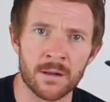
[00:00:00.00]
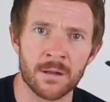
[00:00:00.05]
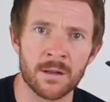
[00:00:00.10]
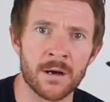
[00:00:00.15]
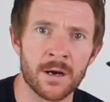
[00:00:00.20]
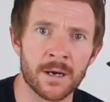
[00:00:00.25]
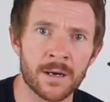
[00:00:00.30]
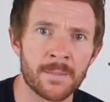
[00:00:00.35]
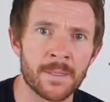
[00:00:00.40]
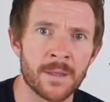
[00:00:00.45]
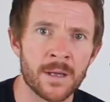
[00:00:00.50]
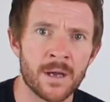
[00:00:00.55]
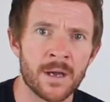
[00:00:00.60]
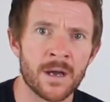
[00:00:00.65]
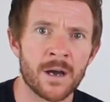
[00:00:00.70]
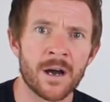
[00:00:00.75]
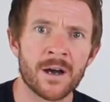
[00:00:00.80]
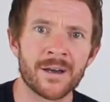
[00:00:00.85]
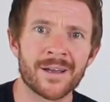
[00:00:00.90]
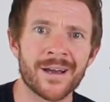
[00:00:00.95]
are like,
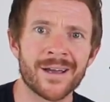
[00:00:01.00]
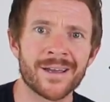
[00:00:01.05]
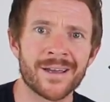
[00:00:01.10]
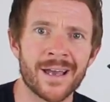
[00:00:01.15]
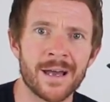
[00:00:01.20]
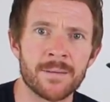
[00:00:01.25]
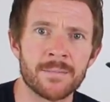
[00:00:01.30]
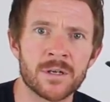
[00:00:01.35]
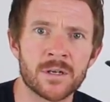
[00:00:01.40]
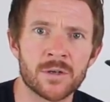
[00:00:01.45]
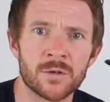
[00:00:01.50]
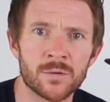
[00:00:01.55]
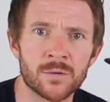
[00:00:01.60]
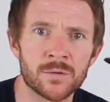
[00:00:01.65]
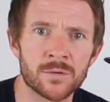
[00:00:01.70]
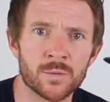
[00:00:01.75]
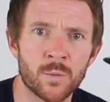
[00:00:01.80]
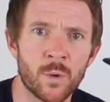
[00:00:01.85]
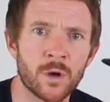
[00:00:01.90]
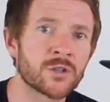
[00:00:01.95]
okay, Cam
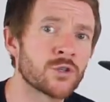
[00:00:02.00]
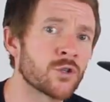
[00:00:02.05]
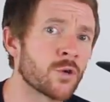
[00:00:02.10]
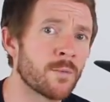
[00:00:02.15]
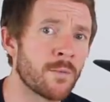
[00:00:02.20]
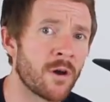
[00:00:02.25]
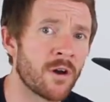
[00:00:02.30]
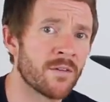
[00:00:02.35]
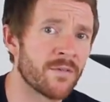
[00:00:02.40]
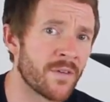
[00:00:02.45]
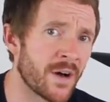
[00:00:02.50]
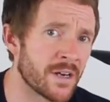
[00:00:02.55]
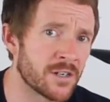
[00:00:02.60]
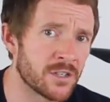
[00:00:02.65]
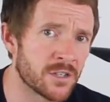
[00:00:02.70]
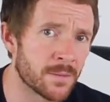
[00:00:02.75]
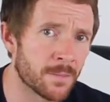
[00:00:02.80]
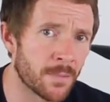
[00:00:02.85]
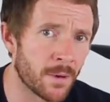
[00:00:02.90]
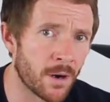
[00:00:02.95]
Nicholls, what's your
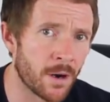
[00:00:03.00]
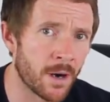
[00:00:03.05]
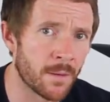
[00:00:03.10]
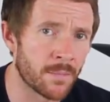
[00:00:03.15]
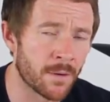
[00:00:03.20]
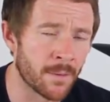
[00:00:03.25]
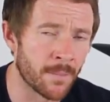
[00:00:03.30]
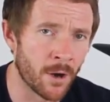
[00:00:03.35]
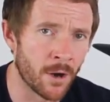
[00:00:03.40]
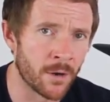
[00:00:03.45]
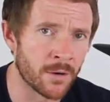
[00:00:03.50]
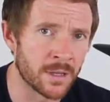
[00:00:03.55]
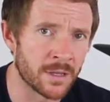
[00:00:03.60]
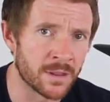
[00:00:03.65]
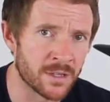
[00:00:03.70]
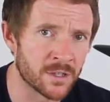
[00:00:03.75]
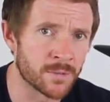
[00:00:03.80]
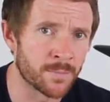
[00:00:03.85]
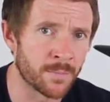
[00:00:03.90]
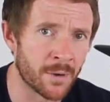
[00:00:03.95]
motivation behind promoting
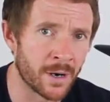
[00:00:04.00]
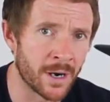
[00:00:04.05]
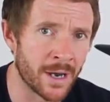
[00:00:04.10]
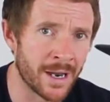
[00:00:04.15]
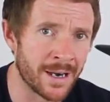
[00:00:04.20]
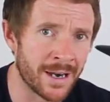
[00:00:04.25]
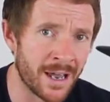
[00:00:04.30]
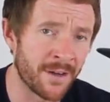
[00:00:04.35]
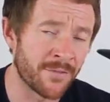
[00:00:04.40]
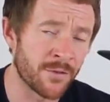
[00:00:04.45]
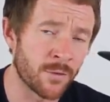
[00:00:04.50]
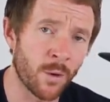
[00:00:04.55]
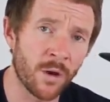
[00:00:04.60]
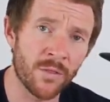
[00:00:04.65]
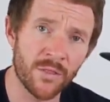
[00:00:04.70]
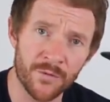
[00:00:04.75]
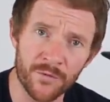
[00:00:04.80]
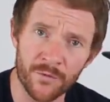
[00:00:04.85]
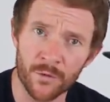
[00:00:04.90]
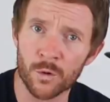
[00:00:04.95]
this brand? Now, if you
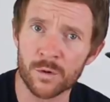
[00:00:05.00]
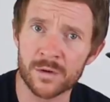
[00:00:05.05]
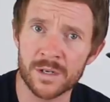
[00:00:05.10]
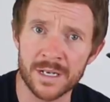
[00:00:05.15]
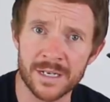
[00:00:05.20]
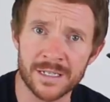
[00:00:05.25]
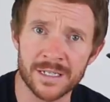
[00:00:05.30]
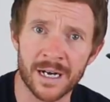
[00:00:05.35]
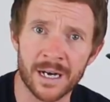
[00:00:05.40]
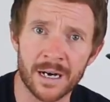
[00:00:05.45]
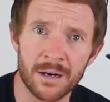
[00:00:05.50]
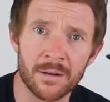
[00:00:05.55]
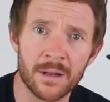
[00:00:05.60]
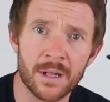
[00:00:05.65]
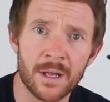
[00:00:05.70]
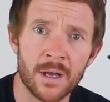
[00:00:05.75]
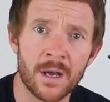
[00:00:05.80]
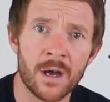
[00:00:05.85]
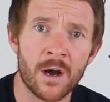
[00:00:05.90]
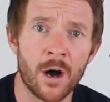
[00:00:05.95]
want the full detail,
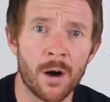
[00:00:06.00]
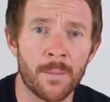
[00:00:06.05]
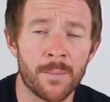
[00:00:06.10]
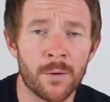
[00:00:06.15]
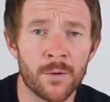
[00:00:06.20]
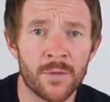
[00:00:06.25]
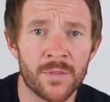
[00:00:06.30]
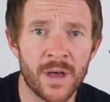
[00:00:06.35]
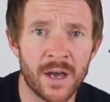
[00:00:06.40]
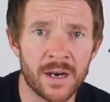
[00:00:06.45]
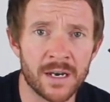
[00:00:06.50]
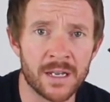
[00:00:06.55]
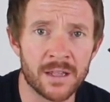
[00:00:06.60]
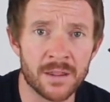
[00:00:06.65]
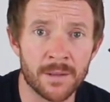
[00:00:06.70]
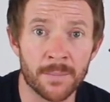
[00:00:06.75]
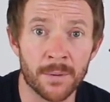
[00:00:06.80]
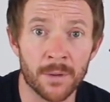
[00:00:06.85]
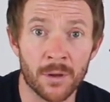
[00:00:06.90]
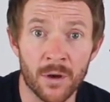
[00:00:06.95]
I'll put that in
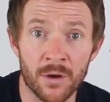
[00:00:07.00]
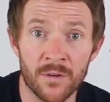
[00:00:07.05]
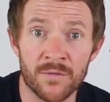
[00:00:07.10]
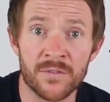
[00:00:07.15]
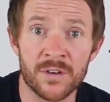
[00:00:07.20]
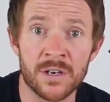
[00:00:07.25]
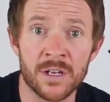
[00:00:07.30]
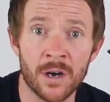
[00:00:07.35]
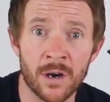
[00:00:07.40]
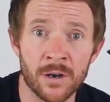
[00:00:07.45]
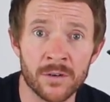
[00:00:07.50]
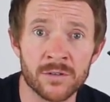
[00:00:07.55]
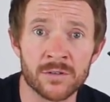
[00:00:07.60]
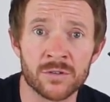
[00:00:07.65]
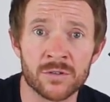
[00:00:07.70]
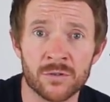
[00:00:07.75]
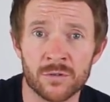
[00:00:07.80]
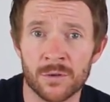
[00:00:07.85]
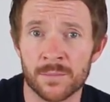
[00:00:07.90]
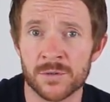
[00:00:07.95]
the below video
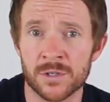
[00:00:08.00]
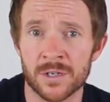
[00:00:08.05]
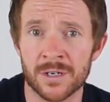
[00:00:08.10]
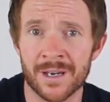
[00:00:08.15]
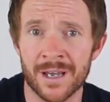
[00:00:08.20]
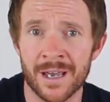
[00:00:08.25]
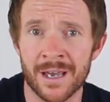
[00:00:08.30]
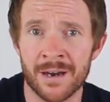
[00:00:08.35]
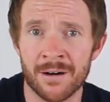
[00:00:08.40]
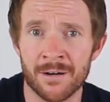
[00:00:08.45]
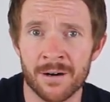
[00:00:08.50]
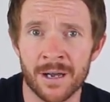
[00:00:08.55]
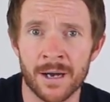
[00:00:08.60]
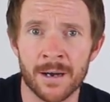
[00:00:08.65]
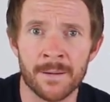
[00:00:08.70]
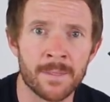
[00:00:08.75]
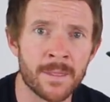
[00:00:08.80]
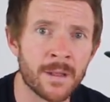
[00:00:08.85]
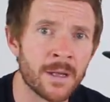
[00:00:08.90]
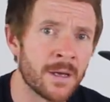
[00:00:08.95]
description
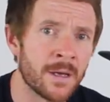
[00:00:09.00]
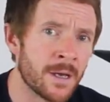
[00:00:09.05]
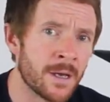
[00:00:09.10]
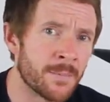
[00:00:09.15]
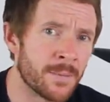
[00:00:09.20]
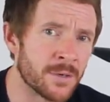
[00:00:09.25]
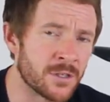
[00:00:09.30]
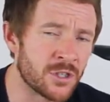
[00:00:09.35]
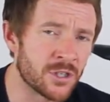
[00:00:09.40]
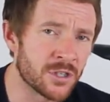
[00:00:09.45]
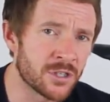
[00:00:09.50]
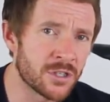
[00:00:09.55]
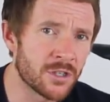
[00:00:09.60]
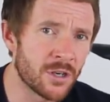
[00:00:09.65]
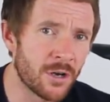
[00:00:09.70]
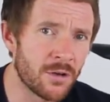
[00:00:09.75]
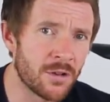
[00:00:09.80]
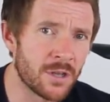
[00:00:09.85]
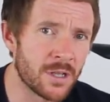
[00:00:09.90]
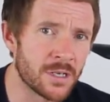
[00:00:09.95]
area. But just
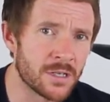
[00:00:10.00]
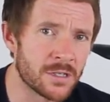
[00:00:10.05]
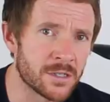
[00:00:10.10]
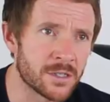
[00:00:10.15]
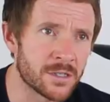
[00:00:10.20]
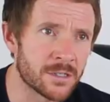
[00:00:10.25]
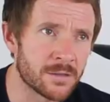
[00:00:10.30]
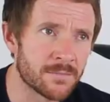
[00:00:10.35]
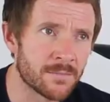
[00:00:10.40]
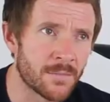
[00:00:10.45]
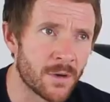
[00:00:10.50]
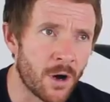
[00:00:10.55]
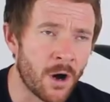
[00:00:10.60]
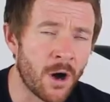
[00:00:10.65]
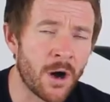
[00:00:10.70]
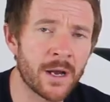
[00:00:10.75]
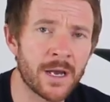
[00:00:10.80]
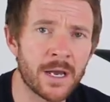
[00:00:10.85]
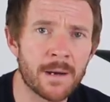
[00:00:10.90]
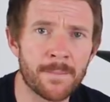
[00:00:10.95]
know this
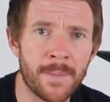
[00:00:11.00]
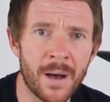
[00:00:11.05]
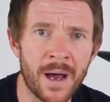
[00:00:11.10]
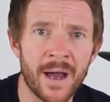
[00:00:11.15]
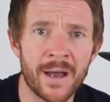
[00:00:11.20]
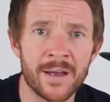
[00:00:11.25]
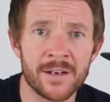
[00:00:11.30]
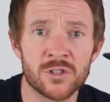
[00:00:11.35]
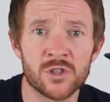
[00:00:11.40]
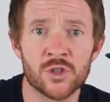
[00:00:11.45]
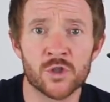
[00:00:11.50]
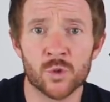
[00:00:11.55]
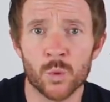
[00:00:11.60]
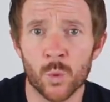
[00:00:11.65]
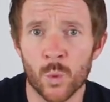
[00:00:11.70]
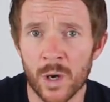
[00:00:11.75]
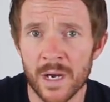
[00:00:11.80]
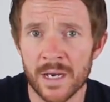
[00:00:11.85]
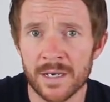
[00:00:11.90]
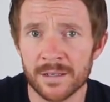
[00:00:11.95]
I get paid
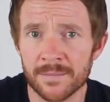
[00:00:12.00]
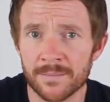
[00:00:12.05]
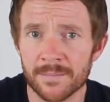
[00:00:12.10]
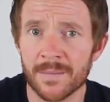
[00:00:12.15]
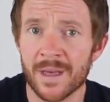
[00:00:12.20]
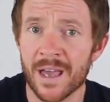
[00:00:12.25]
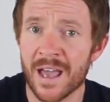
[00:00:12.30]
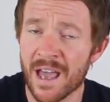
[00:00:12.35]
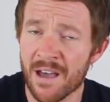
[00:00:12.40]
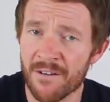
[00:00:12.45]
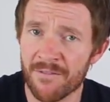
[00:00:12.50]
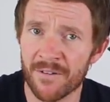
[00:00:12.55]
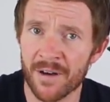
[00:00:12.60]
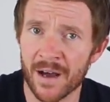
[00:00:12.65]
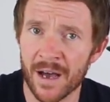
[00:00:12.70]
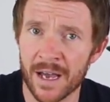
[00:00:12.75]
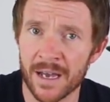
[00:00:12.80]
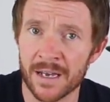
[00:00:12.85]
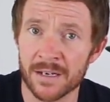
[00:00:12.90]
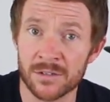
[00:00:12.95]
sweet
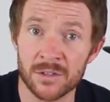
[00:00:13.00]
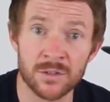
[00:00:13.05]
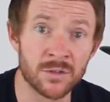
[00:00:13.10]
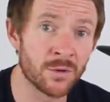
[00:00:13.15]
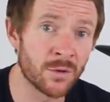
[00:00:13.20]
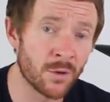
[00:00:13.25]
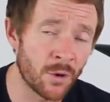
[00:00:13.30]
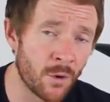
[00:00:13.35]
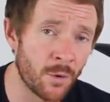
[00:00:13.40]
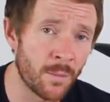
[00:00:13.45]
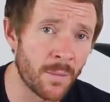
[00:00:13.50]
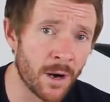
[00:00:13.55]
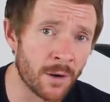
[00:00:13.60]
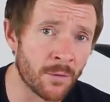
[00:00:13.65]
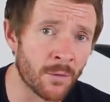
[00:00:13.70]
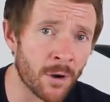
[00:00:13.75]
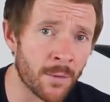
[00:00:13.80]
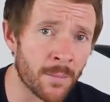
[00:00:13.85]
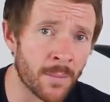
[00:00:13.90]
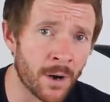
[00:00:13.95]
FA to do all my
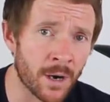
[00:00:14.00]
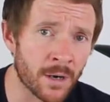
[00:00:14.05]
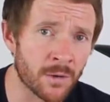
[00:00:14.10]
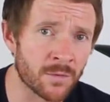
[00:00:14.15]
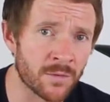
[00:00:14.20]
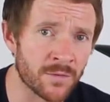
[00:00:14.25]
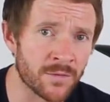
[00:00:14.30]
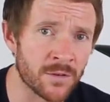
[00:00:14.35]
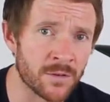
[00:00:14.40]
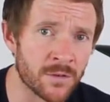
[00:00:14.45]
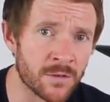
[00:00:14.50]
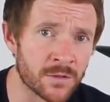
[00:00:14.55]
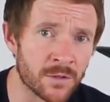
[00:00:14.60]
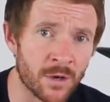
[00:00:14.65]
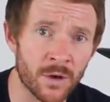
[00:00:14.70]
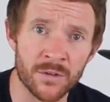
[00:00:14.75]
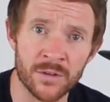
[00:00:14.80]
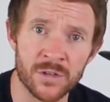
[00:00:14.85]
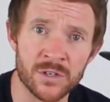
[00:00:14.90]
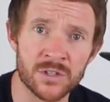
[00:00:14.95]
road bike reviews
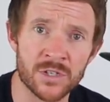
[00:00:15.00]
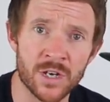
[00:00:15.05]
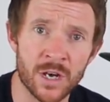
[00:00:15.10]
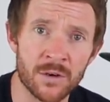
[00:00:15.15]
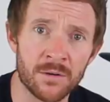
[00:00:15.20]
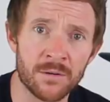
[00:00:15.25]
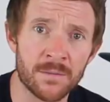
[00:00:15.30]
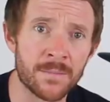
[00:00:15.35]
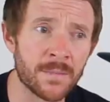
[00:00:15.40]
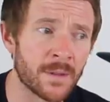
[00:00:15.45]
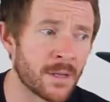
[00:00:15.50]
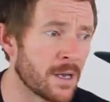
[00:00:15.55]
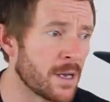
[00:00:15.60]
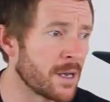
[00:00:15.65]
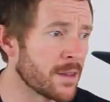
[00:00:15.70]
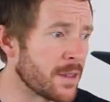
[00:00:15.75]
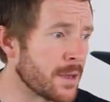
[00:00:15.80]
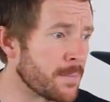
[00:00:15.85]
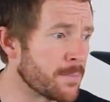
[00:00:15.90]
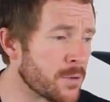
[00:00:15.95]
on this channel.
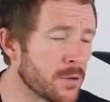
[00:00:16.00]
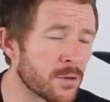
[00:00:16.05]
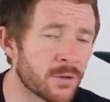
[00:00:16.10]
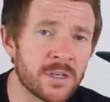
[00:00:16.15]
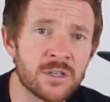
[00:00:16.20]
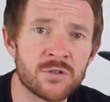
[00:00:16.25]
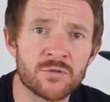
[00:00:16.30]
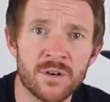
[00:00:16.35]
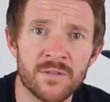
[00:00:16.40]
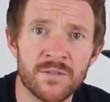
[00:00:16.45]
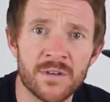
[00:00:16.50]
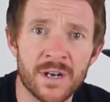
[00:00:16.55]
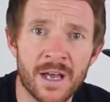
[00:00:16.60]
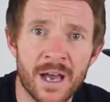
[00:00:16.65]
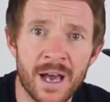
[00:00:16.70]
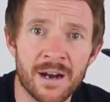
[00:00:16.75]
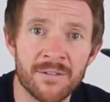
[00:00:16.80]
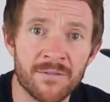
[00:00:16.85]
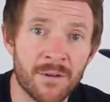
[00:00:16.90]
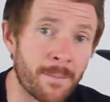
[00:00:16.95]
They're purely driven
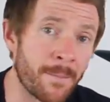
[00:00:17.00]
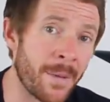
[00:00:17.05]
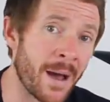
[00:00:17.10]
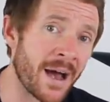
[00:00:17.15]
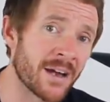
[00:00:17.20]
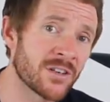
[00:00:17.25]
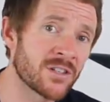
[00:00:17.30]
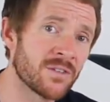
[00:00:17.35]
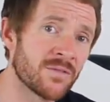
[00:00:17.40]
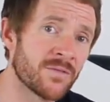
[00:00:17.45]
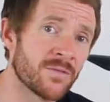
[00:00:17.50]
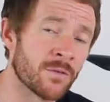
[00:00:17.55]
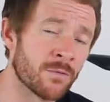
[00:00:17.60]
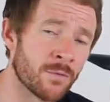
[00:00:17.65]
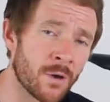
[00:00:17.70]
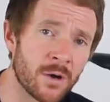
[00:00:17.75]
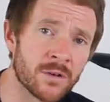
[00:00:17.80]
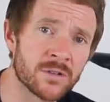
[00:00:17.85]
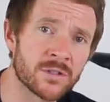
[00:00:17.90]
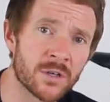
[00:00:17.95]
out of a passion for
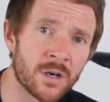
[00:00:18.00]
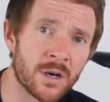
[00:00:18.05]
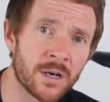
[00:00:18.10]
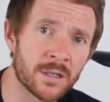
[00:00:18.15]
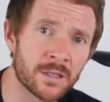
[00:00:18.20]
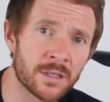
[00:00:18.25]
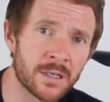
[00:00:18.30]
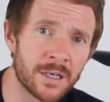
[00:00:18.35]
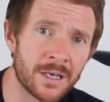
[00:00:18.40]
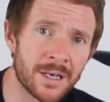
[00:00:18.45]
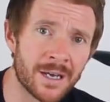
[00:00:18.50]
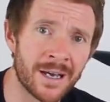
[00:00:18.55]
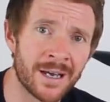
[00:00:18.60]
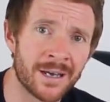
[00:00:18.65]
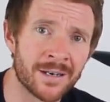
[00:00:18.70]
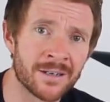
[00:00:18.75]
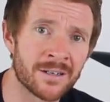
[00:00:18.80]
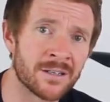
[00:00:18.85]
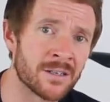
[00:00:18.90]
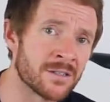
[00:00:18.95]
road cycling
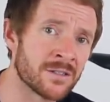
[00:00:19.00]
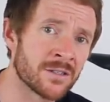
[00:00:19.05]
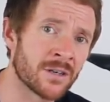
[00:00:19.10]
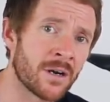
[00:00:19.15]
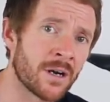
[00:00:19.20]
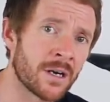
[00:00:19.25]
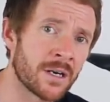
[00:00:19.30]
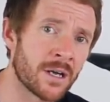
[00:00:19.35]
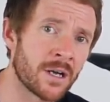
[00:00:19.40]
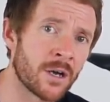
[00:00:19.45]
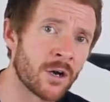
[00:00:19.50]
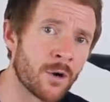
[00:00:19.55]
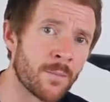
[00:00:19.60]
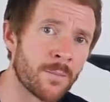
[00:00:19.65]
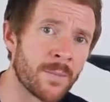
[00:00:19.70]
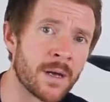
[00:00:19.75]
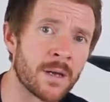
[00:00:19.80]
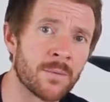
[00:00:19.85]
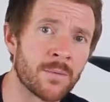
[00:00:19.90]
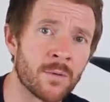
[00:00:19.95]
and a desire to
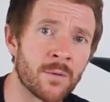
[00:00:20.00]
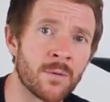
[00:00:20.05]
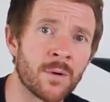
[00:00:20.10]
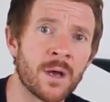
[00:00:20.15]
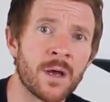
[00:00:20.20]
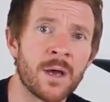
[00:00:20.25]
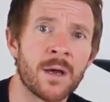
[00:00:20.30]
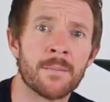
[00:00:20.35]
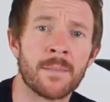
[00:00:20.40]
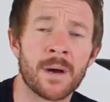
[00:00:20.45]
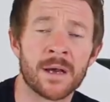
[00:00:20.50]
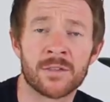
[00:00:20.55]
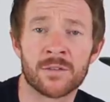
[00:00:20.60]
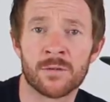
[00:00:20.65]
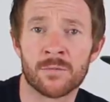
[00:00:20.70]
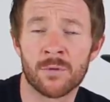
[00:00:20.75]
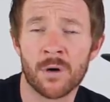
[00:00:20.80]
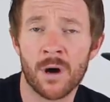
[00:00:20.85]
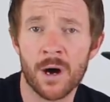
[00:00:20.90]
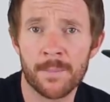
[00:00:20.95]
help people make the
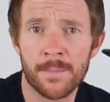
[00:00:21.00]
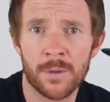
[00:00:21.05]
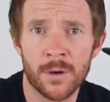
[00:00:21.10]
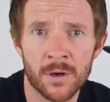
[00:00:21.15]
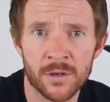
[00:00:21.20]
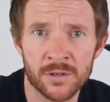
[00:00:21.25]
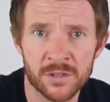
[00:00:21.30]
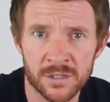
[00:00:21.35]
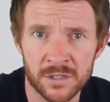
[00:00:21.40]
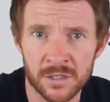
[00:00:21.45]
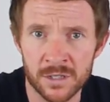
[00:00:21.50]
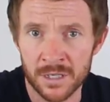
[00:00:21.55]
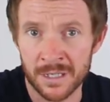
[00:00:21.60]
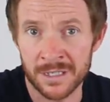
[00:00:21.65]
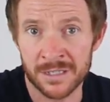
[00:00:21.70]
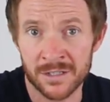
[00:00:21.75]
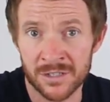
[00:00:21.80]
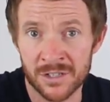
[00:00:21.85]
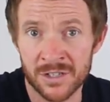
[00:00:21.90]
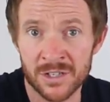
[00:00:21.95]
right purchasing
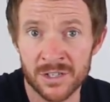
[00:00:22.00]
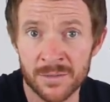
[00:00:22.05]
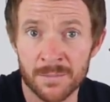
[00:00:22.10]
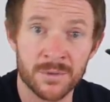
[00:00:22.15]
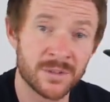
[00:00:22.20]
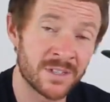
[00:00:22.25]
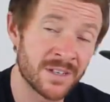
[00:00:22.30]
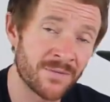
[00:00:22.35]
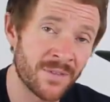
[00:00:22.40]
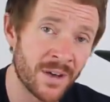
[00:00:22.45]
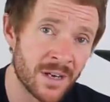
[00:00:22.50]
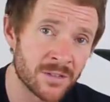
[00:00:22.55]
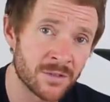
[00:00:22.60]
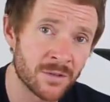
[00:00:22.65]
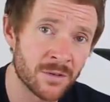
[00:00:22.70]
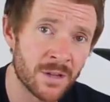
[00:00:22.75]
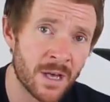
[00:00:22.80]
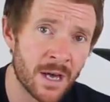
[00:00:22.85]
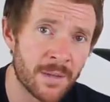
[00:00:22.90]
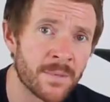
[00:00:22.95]
decision because if they
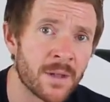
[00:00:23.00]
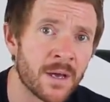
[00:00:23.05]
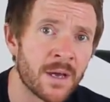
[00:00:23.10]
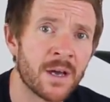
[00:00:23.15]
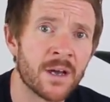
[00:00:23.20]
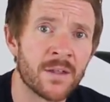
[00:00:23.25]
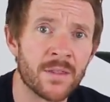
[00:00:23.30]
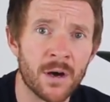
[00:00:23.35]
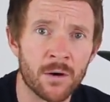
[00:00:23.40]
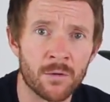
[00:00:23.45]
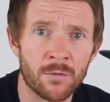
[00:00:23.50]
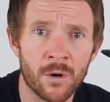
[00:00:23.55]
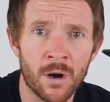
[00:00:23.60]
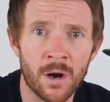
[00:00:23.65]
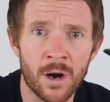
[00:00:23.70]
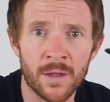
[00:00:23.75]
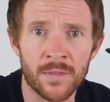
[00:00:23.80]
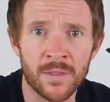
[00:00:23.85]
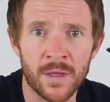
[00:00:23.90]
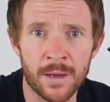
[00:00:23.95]
do that, they'll
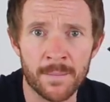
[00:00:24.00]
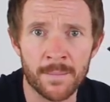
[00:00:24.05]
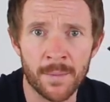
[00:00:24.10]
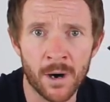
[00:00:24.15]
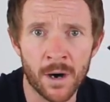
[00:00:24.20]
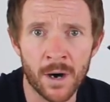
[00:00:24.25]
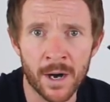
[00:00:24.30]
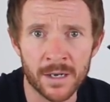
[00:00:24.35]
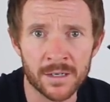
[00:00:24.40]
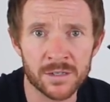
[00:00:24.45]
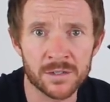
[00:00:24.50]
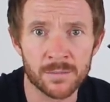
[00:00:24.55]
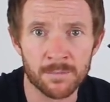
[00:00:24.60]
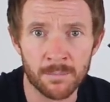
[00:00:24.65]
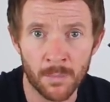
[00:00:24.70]
ride their bikes